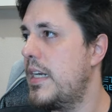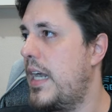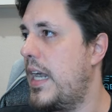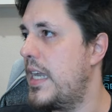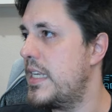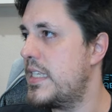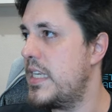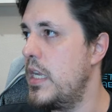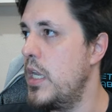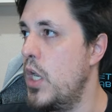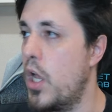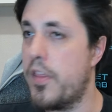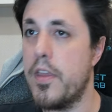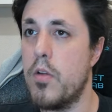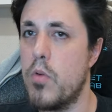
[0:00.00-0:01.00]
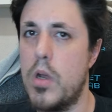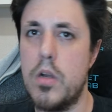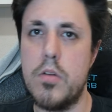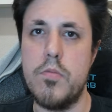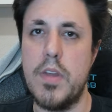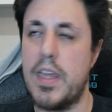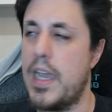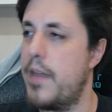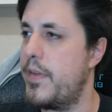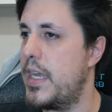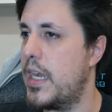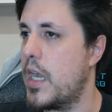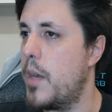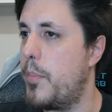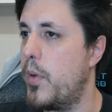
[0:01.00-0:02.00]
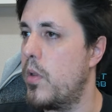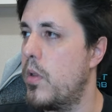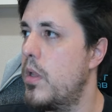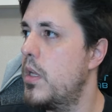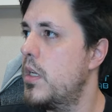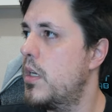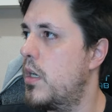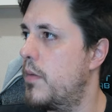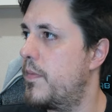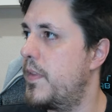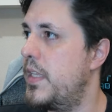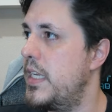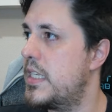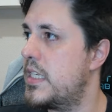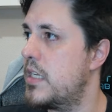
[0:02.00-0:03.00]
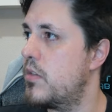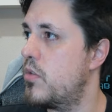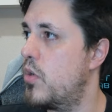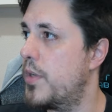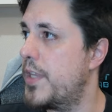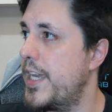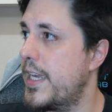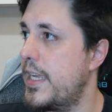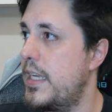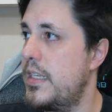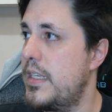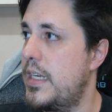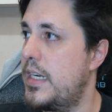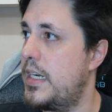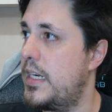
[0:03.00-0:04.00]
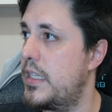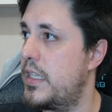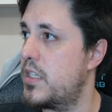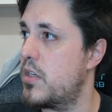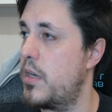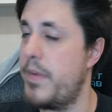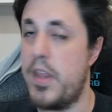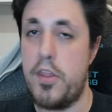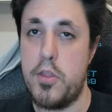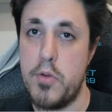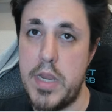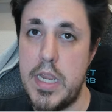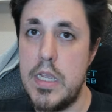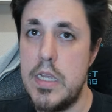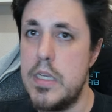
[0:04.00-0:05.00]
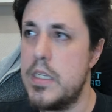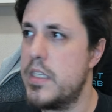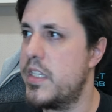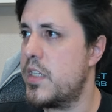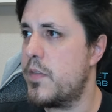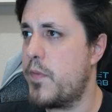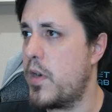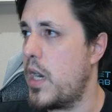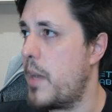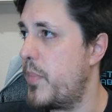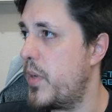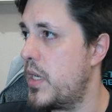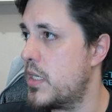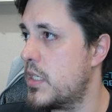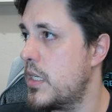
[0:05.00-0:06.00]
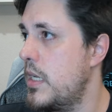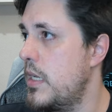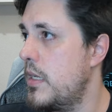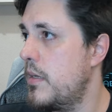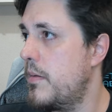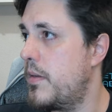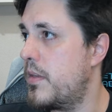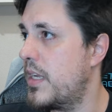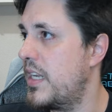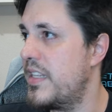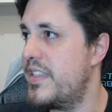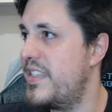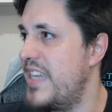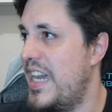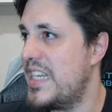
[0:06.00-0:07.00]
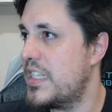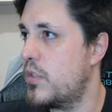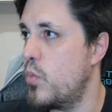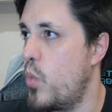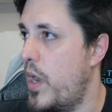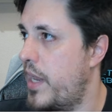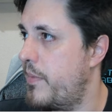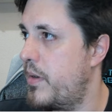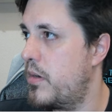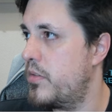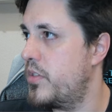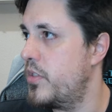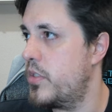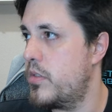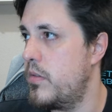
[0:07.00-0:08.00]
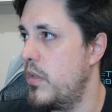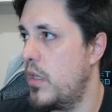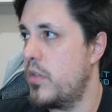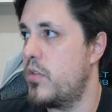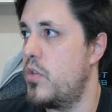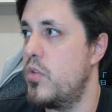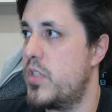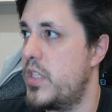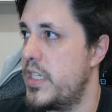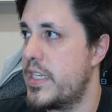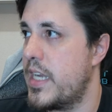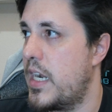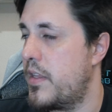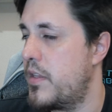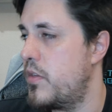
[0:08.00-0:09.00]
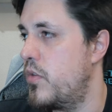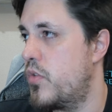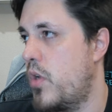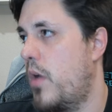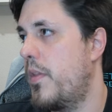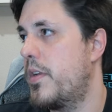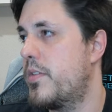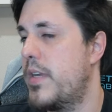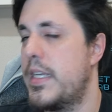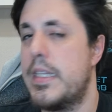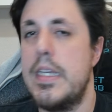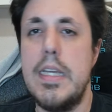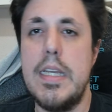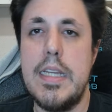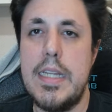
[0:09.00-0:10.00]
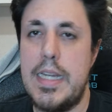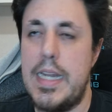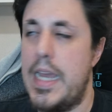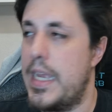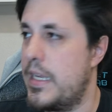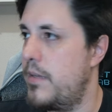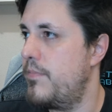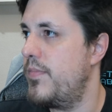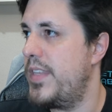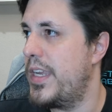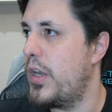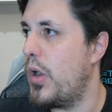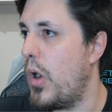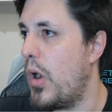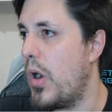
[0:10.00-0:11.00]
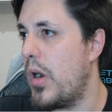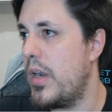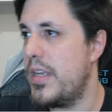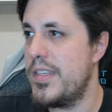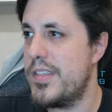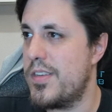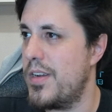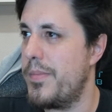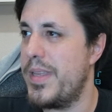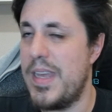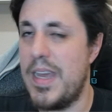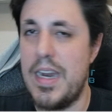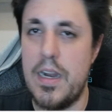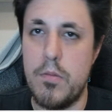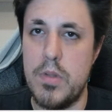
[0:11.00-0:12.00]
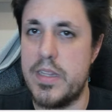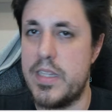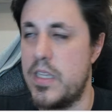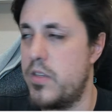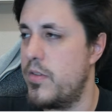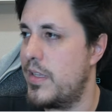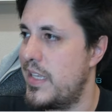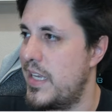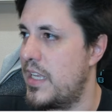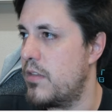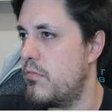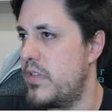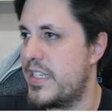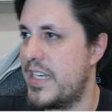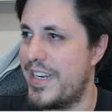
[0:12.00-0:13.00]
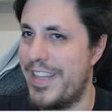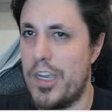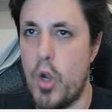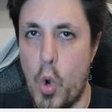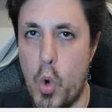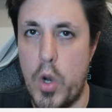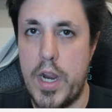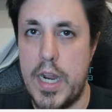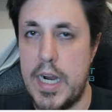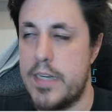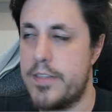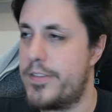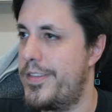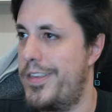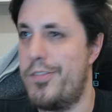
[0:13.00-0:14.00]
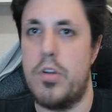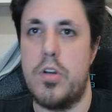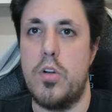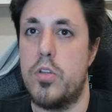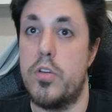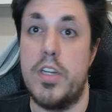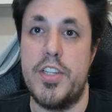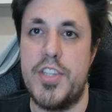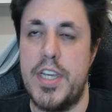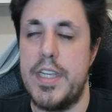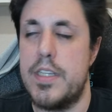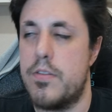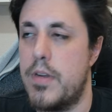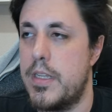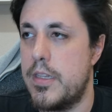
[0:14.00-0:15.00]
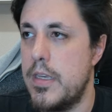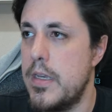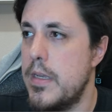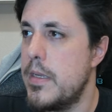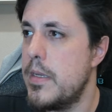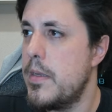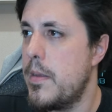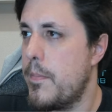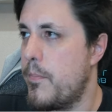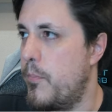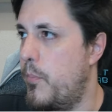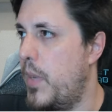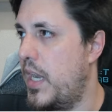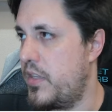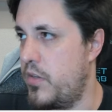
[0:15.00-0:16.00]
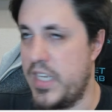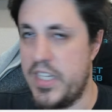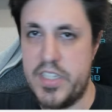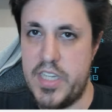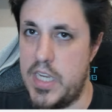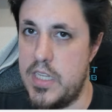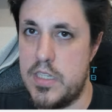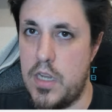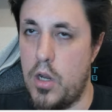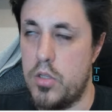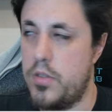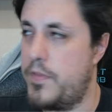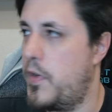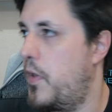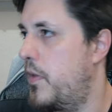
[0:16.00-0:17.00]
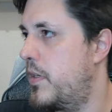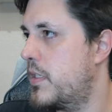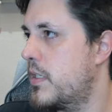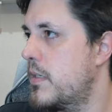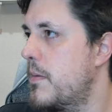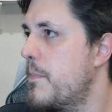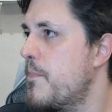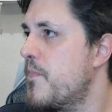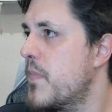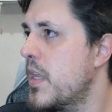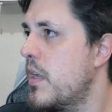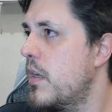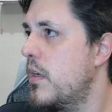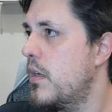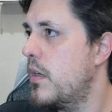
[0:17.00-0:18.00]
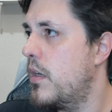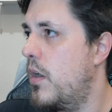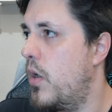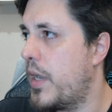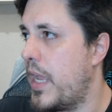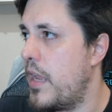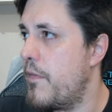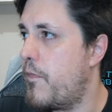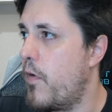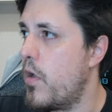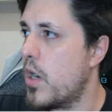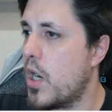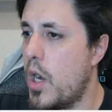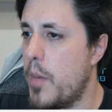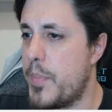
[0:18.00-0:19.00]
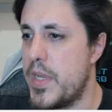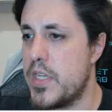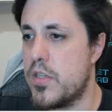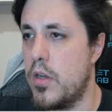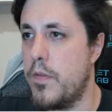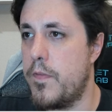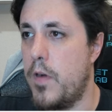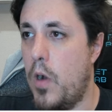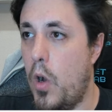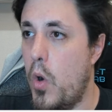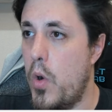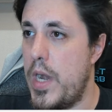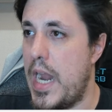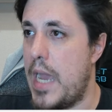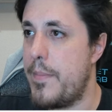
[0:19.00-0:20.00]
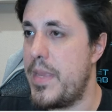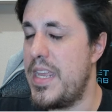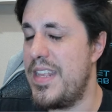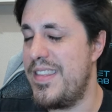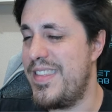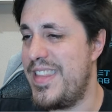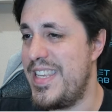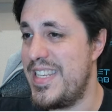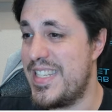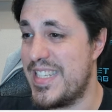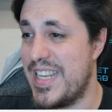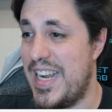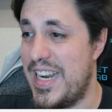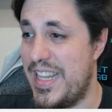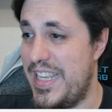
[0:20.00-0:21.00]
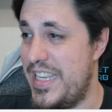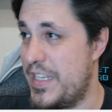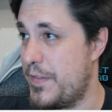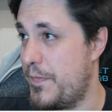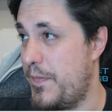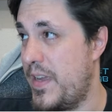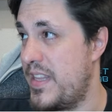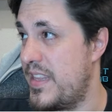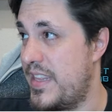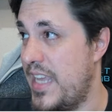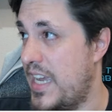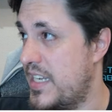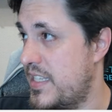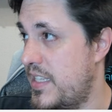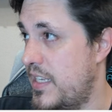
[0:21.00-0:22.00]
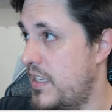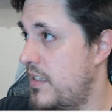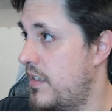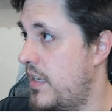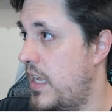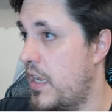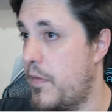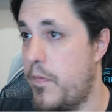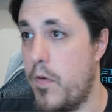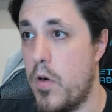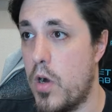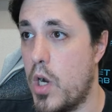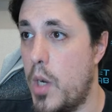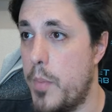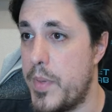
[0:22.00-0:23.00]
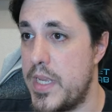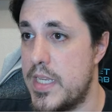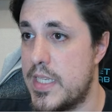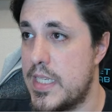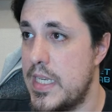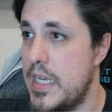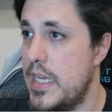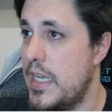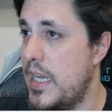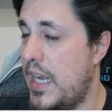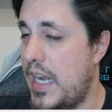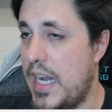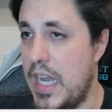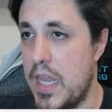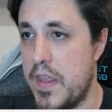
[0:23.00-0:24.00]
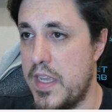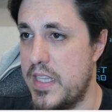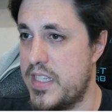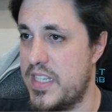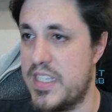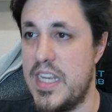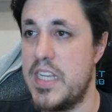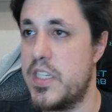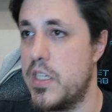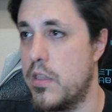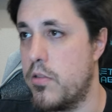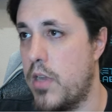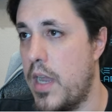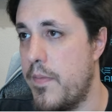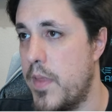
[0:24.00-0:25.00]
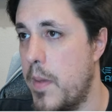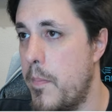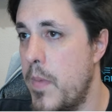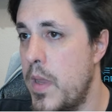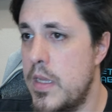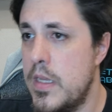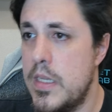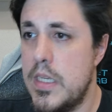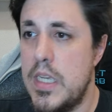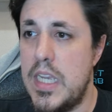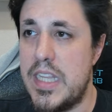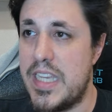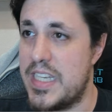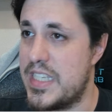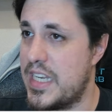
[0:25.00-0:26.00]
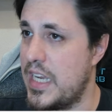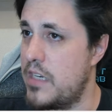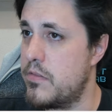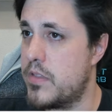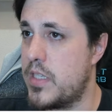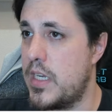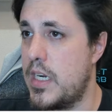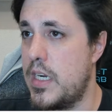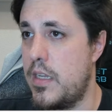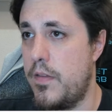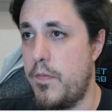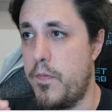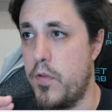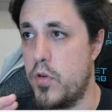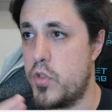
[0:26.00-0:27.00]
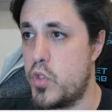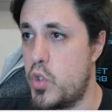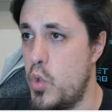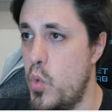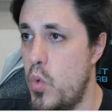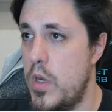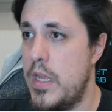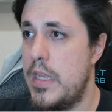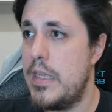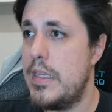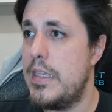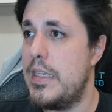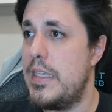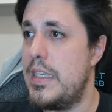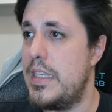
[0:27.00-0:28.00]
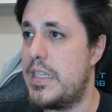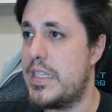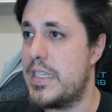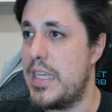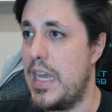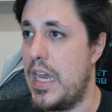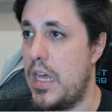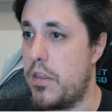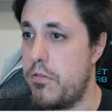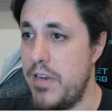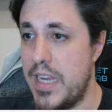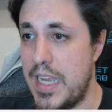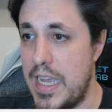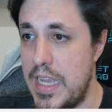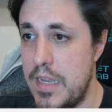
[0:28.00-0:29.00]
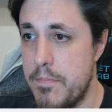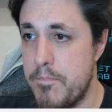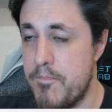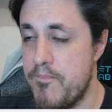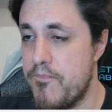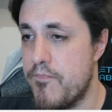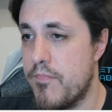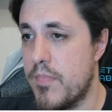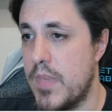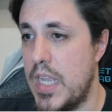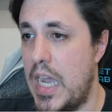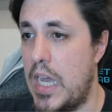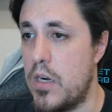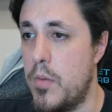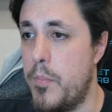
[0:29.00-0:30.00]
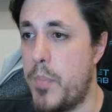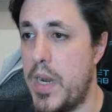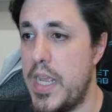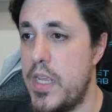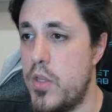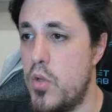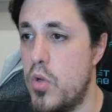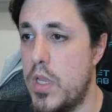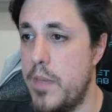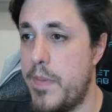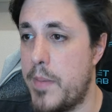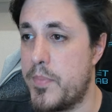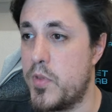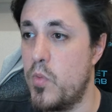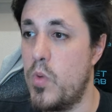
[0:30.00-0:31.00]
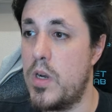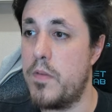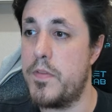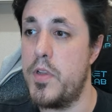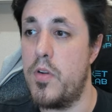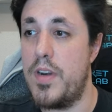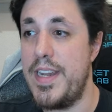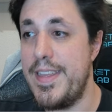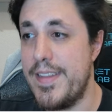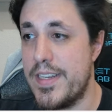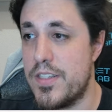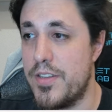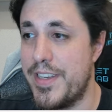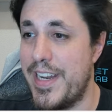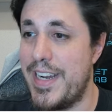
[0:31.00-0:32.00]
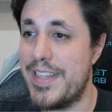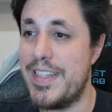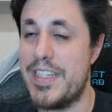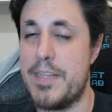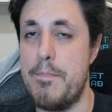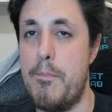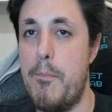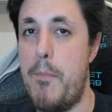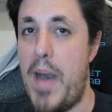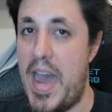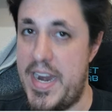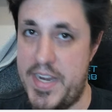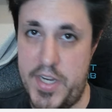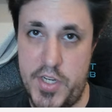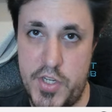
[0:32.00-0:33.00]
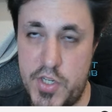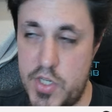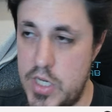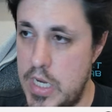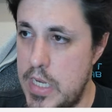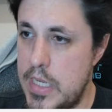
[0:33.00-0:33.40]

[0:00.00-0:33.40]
I see nothing wrong with having a couple of these in your deck. There's going to be 3 just for numbers. You can adjust whatever, or just not use this card and use others, right? Like, the core is going to be there. I will tell you at the end which are the core cards that you're not going to change, right? But you can change a lot of others. Okay, 4 copies of Onami. This card is fantastic. Like, 4 copies, I think it's essential to have them. It has counter for 2. It's 3k. And on play, you give up to 1 of your leaders or characters Banish.